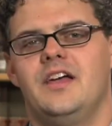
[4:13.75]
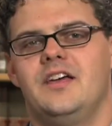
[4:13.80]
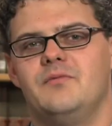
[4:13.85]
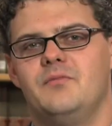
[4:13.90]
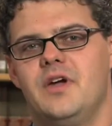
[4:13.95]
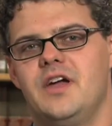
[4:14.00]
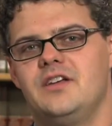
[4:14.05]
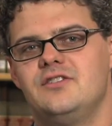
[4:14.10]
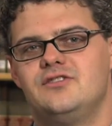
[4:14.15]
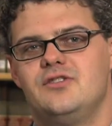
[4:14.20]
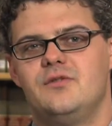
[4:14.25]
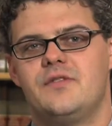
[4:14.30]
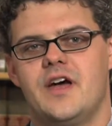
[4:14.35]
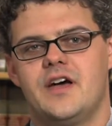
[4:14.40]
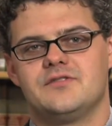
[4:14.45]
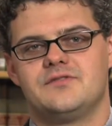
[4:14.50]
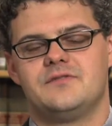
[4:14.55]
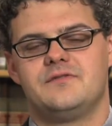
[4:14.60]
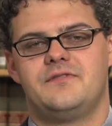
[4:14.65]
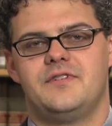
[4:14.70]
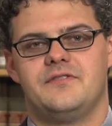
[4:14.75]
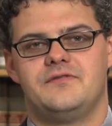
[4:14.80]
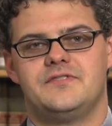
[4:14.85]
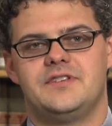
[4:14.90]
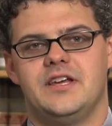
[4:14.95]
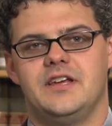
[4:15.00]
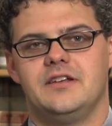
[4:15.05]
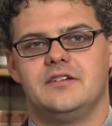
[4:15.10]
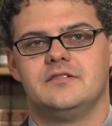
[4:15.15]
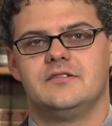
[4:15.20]
In May
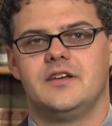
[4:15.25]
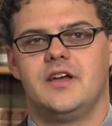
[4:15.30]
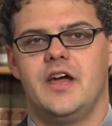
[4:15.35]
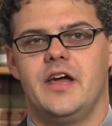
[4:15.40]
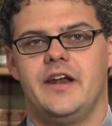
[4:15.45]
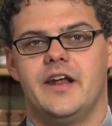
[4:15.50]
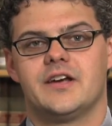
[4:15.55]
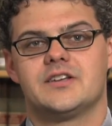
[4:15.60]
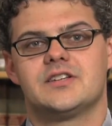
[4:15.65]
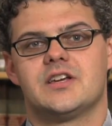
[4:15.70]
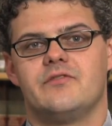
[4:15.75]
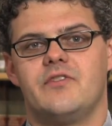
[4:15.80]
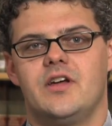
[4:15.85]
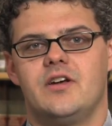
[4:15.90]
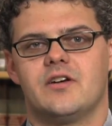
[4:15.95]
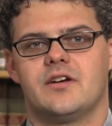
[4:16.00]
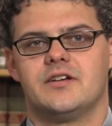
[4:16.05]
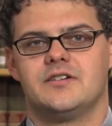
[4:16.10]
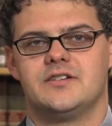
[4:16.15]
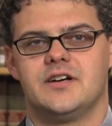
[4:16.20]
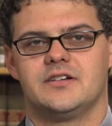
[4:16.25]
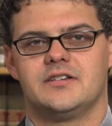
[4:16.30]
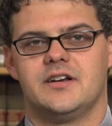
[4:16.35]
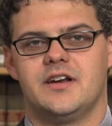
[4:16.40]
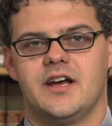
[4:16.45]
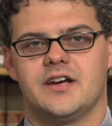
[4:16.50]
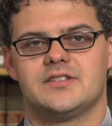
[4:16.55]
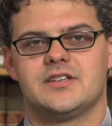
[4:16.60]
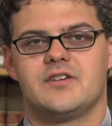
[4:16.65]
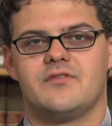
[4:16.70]
2015, an excavator
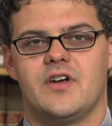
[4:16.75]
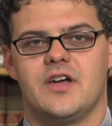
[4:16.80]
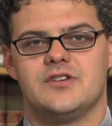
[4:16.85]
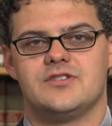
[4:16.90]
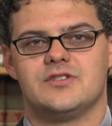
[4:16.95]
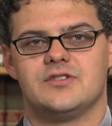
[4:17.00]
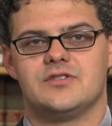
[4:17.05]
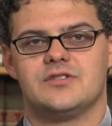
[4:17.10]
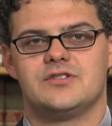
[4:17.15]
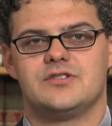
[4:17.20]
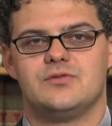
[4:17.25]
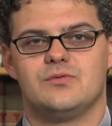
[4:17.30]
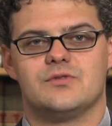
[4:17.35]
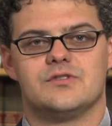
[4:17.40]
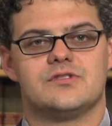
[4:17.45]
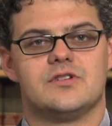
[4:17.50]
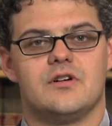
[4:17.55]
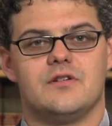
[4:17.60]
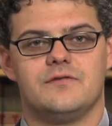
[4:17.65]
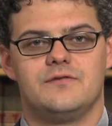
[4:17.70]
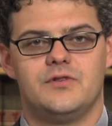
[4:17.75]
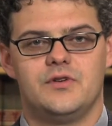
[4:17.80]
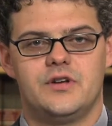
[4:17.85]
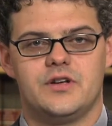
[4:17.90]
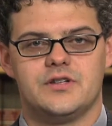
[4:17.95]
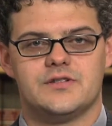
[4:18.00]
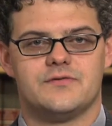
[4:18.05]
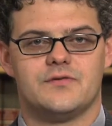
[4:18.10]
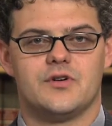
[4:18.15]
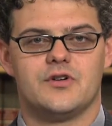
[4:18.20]
conducted excavations to install
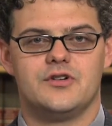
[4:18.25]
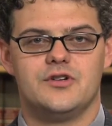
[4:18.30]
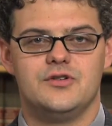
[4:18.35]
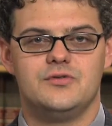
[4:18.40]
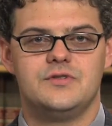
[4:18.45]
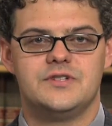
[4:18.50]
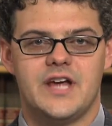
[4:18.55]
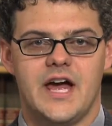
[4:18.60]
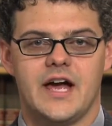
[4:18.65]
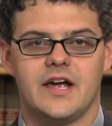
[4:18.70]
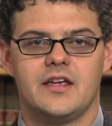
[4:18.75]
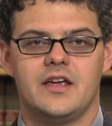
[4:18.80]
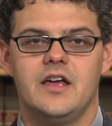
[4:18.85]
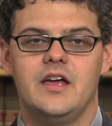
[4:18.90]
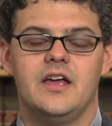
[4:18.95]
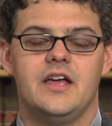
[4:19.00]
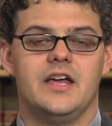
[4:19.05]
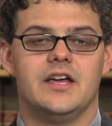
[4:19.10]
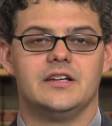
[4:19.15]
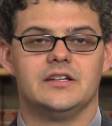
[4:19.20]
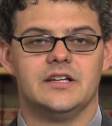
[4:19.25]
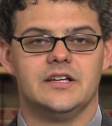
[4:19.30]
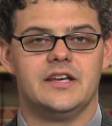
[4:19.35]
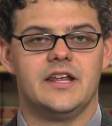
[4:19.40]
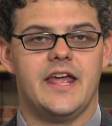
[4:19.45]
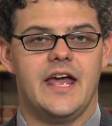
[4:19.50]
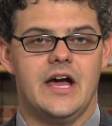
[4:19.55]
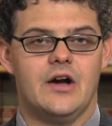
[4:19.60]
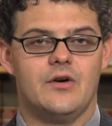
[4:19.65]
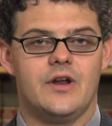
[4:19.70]
footings for a new deck in
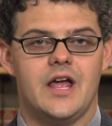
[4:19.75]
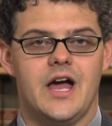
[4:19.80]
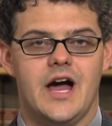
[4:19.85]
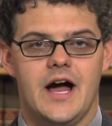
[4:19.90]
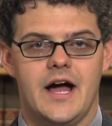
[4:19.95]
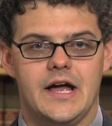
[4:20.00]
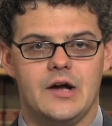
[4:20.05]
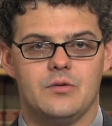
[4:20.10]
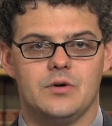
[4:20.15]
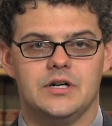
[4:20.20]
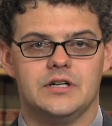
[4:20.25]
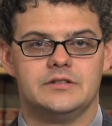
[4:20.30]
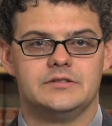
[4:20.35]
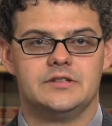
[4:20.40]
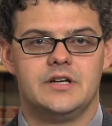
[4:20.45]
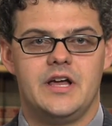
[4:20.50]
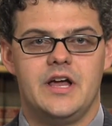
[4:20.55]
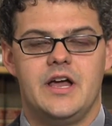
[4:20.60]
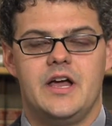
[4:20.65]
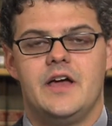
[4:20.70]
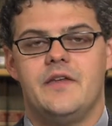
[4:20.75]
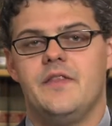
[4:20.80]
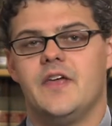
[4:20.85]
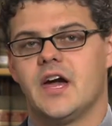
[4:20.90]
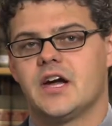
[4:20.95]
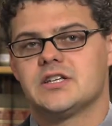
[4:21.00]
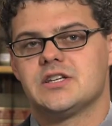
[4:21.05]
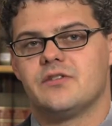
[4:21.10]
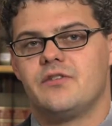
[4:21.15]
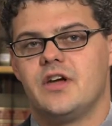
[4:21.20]
Lynn County, Iowa.
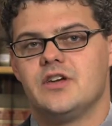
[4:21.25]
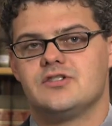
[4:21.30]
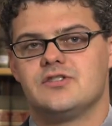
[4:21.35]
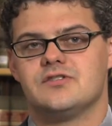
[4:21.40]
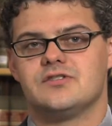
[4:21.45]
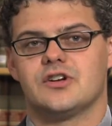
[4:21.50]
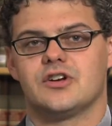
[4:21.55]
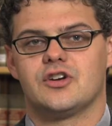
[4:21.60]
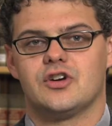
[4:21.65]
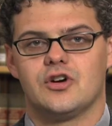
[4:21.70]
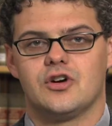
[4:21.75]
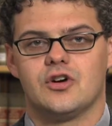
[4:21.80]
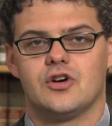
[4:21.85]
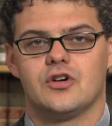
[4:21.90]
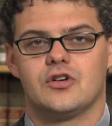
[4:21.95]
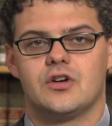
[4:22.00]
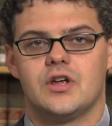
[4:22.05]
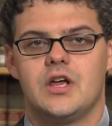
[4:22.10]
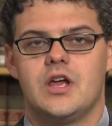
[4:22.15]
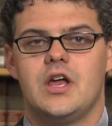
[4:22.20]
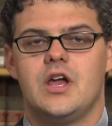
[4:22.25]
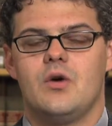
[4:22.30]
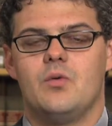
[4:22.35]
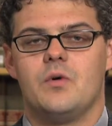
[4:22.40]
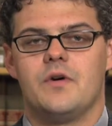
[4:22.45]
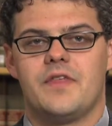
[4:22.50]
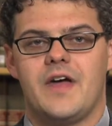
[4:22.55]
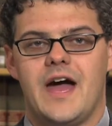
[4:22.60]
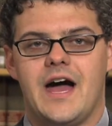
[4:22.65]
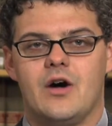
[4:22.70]
The excavations occurred
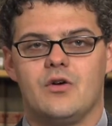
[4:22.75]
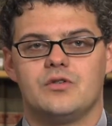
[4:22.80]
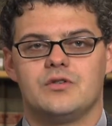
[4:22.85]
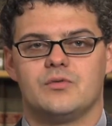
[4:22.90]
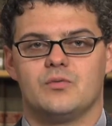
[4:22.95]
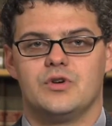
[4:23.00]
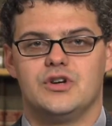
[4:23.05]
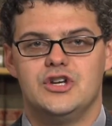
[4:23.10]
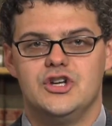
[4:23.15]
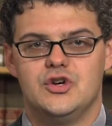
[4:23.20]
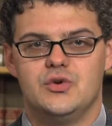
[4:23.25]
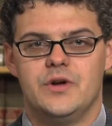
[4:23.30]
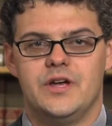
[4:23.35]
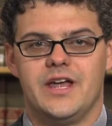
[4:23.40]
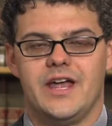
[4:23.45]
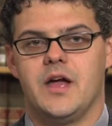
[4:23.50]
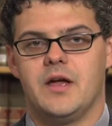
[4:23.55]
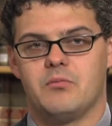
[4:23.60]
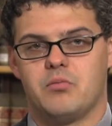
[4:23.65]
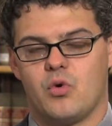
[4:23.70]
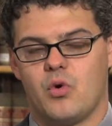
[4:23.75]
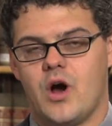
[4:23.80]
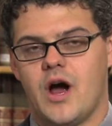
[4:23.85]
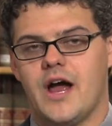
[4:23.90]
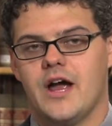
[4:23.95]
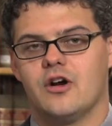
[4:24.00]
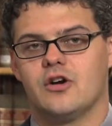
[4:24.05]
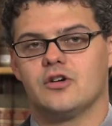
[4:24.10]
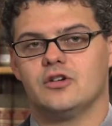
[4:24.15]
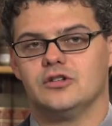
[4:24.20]
without renewing a
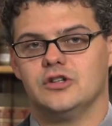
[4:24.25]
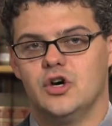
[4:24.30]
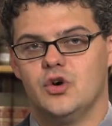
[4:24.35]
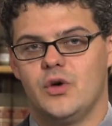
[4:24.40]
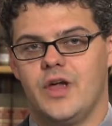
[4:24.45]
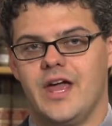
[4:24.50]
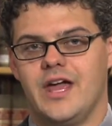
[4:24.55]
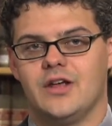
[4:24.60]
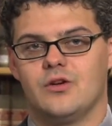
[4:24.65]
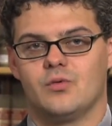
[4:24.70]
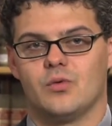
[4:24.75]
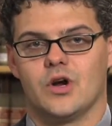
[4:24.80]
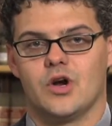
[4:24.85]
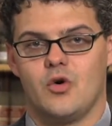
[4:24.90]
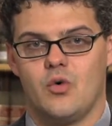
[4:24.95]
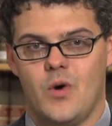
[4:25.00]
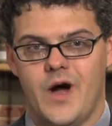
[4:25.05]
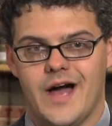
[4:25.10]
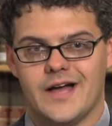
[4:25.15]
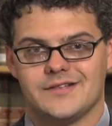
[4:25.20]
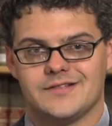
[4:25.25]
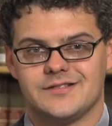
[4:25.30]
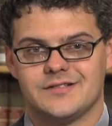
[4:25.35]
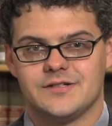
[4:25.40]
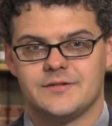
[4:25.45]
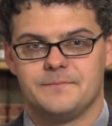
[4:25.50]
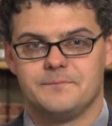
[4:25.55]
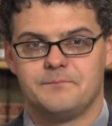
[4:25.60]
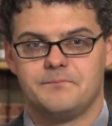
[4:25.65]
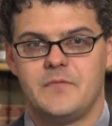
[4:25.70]
prior locate
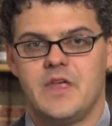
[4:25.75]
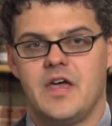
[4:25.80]
request.